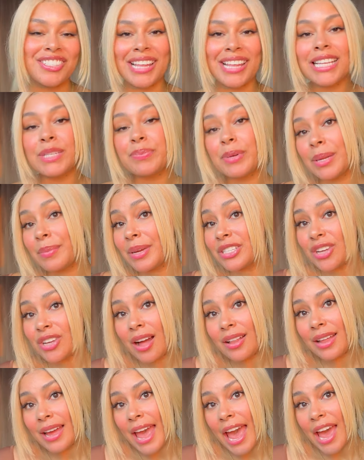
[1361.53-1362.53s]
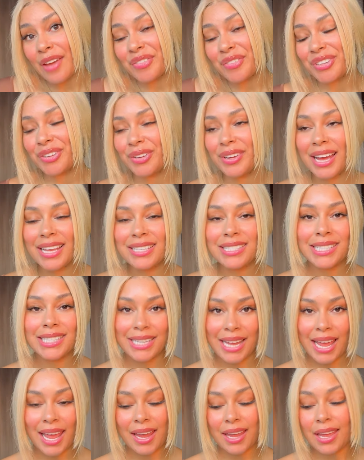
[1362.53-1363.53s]
that's pretty much all I have for you guys
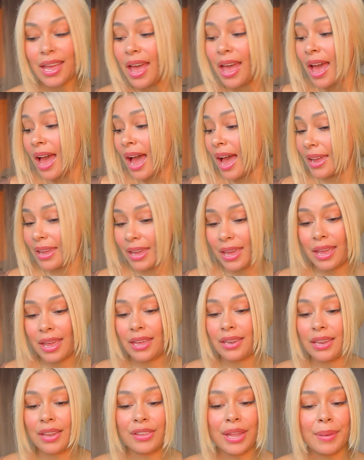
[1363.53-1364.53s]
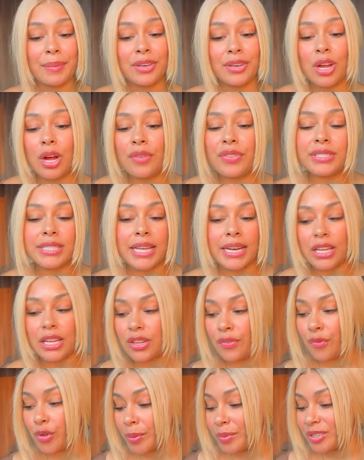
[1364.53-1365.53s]
today. Again, let me know if there's any other
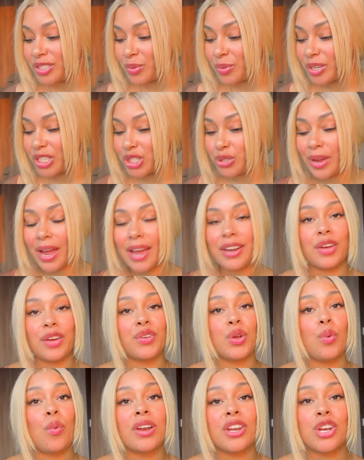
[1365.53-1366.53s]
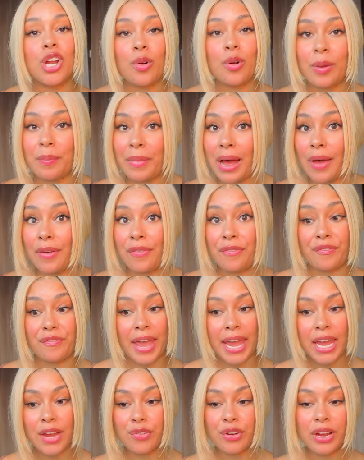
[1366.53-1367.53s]
formulas you wanna try. Now, if you wanna know what my
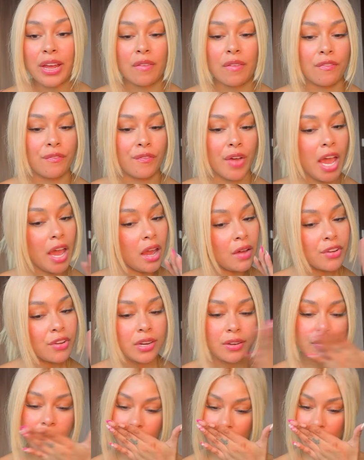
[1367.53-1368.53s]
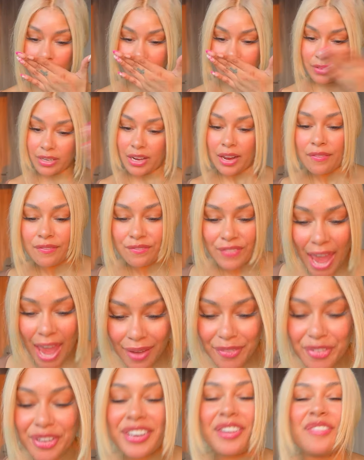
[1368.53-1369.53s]
favorite, favorite, favorite,
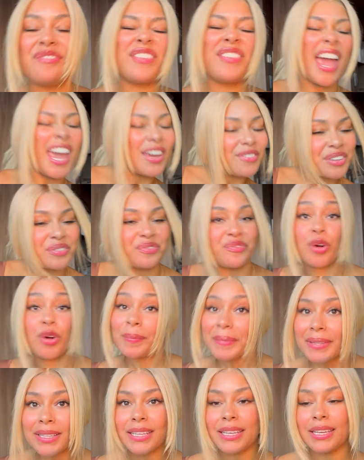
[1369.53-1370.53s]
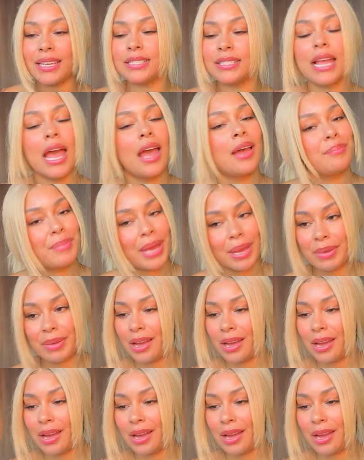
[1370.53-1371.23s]
favorite, favorite formula is, baby,